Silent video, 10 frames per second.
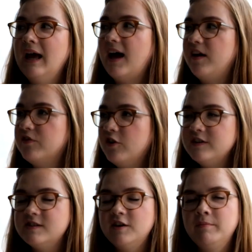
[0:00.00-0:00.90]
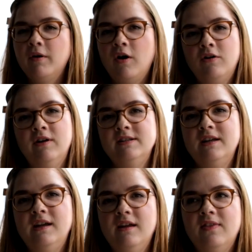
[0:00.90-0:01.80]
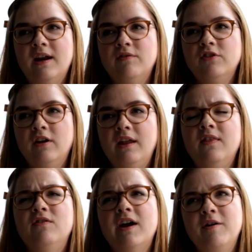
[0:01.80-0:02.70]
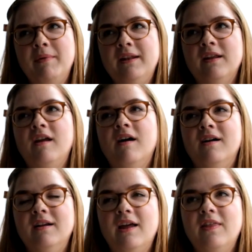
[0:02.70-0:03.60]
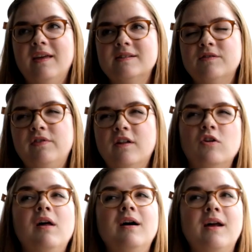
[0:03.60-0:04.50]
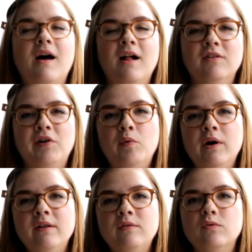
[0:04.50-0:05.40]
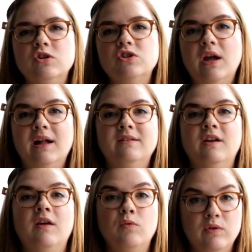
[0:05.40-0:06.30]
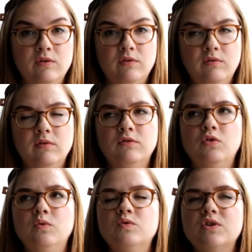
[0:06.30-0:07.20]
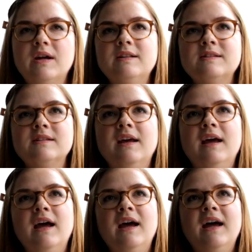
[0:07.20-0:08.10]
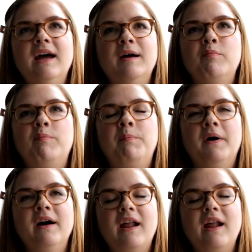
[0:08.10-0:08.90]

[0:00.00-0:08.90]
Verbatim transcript: I've got some already that I've done in the recommended yarn. I think it's a Filcolana Alva one, which she held together with two strands but